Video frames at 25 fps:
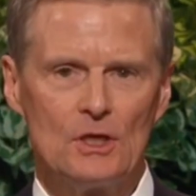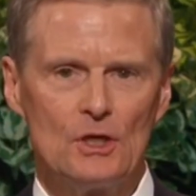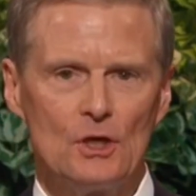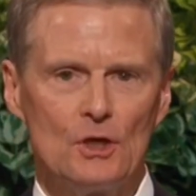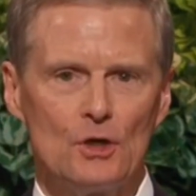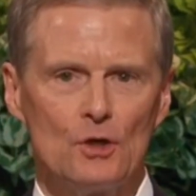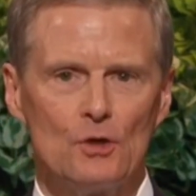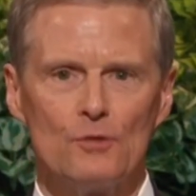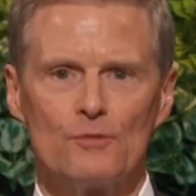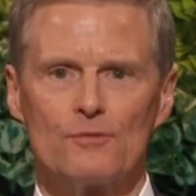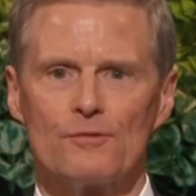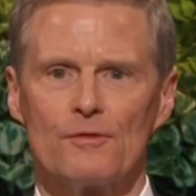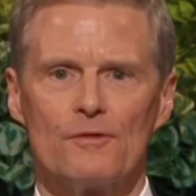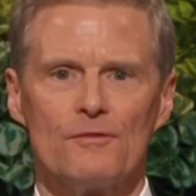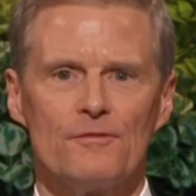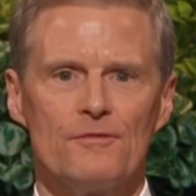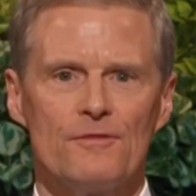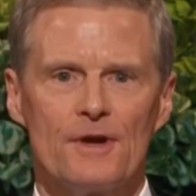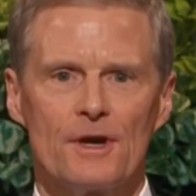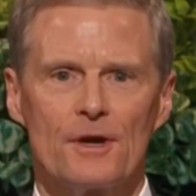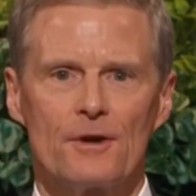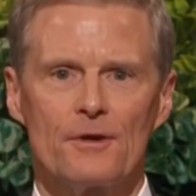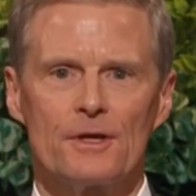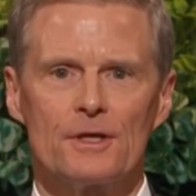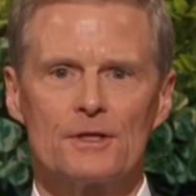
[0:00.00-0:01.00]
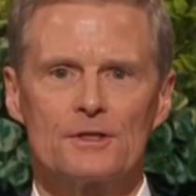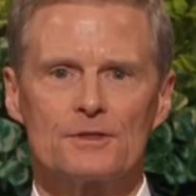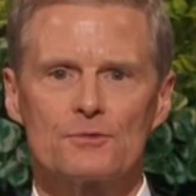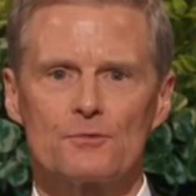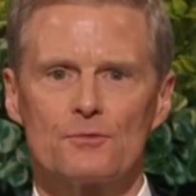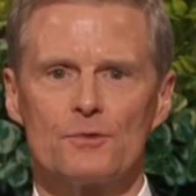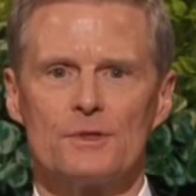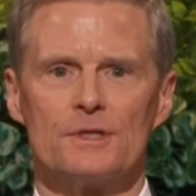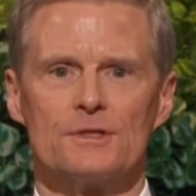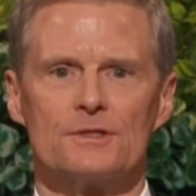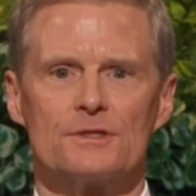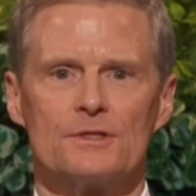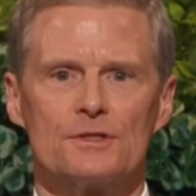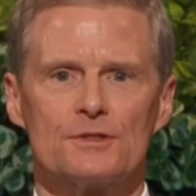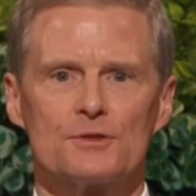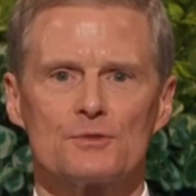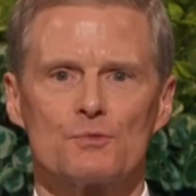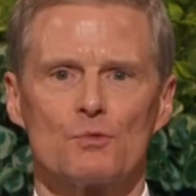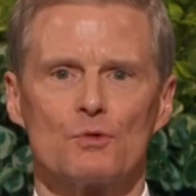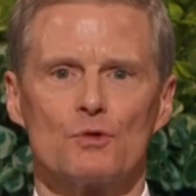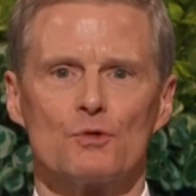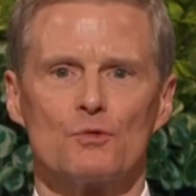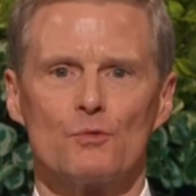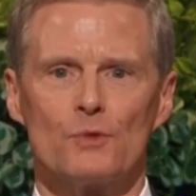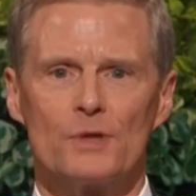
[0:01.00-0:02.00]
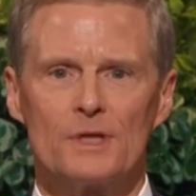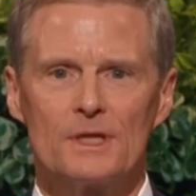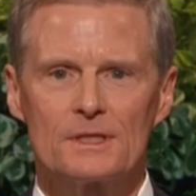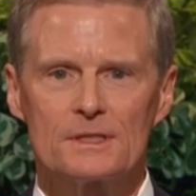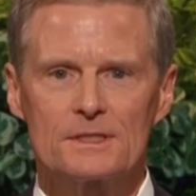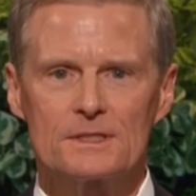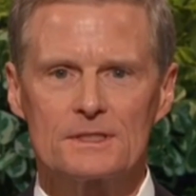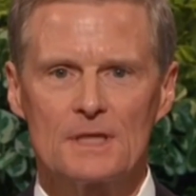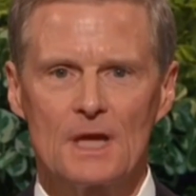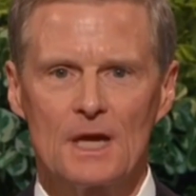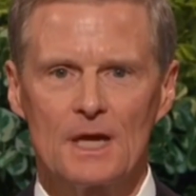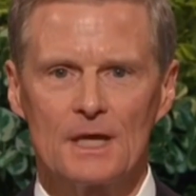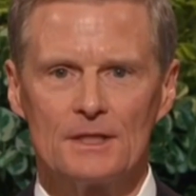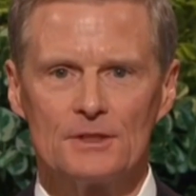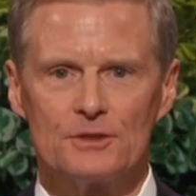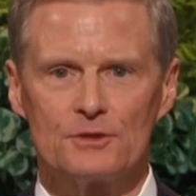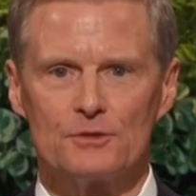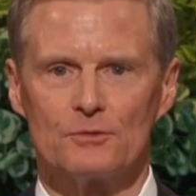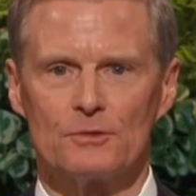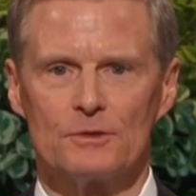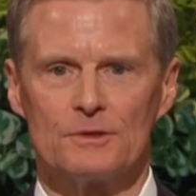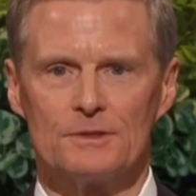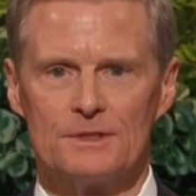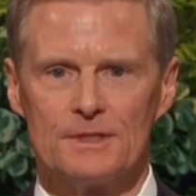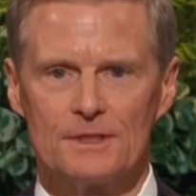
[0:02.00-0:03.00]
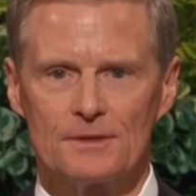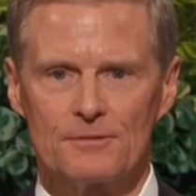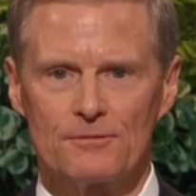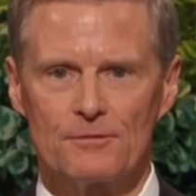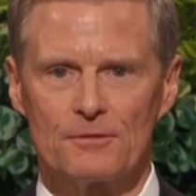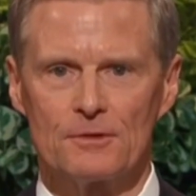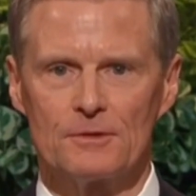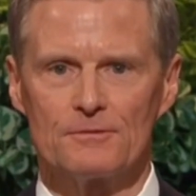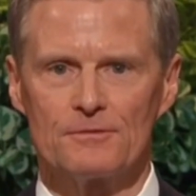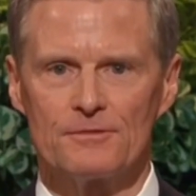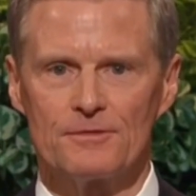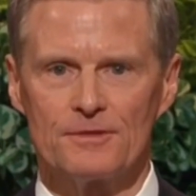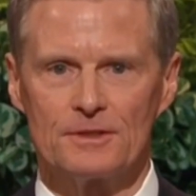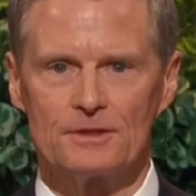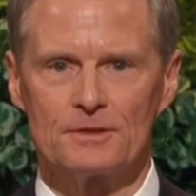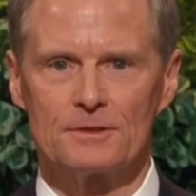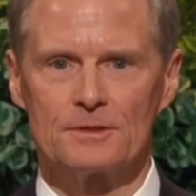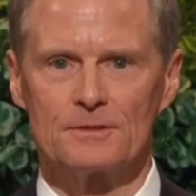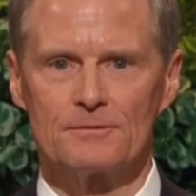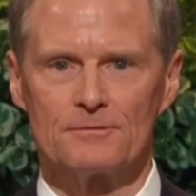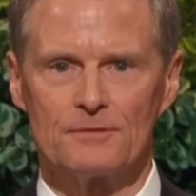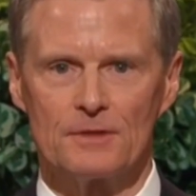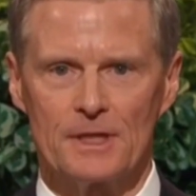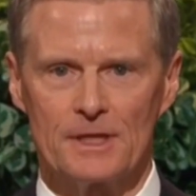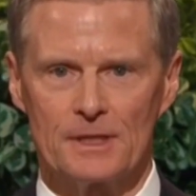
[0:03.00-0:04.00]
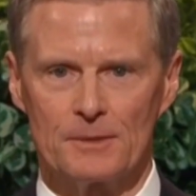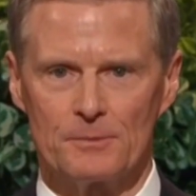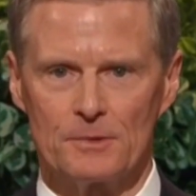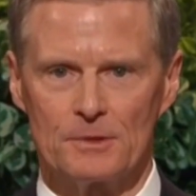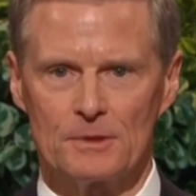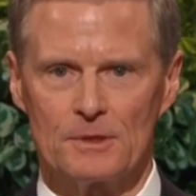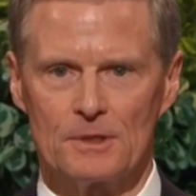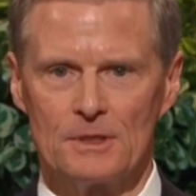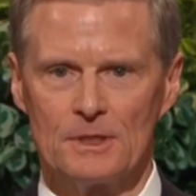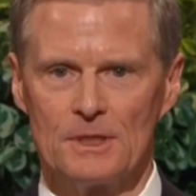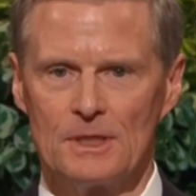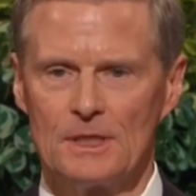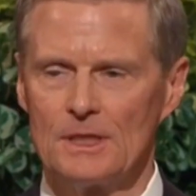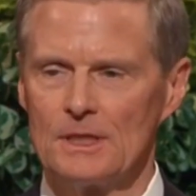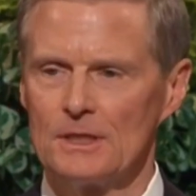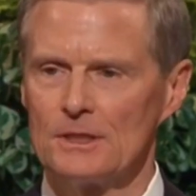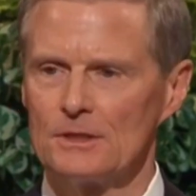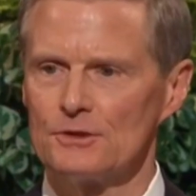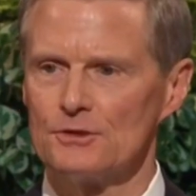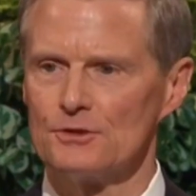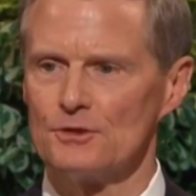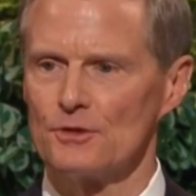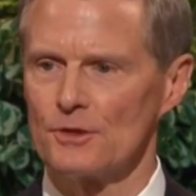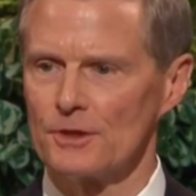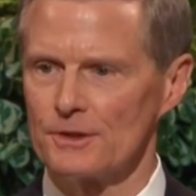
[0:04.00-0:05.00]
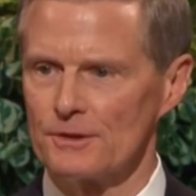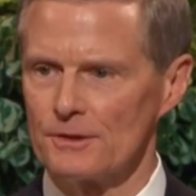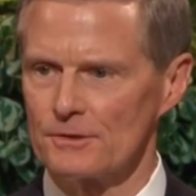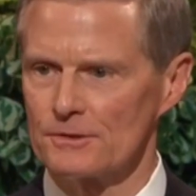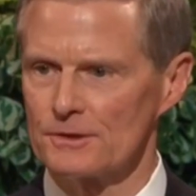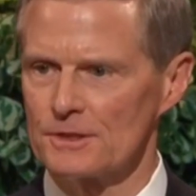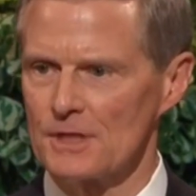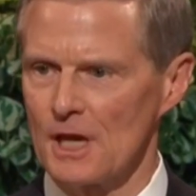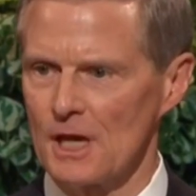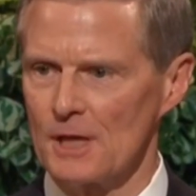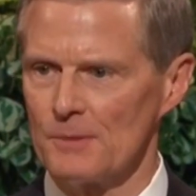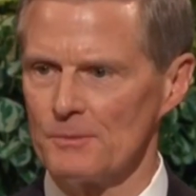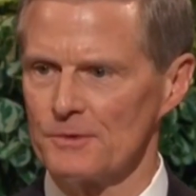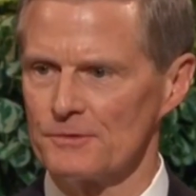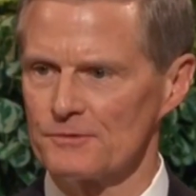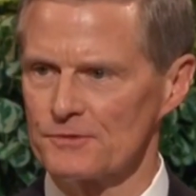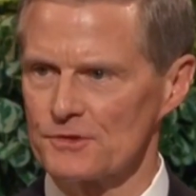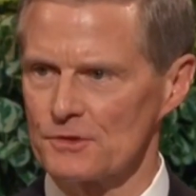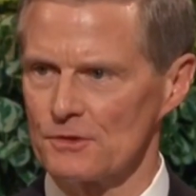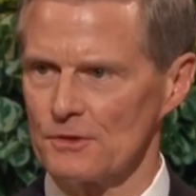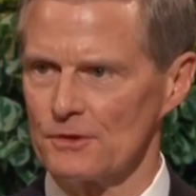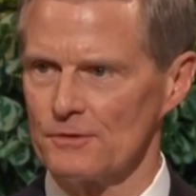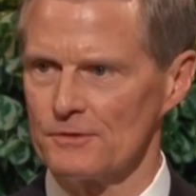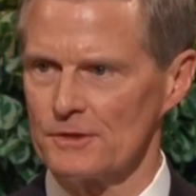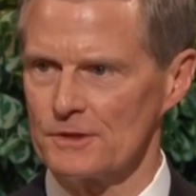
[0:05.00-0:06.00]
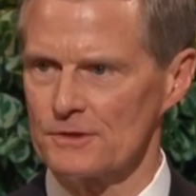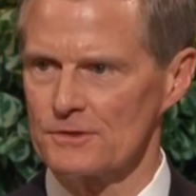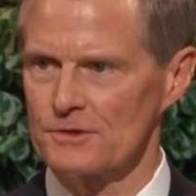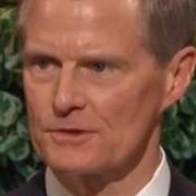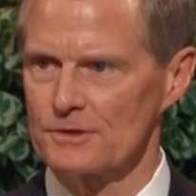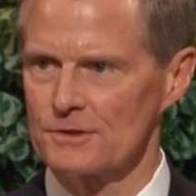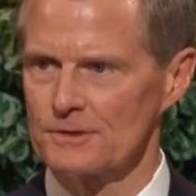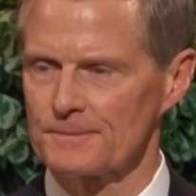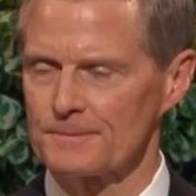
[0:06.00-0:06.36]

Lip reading: who, for various reasons, were reassigned to a different field of labor during their time of service.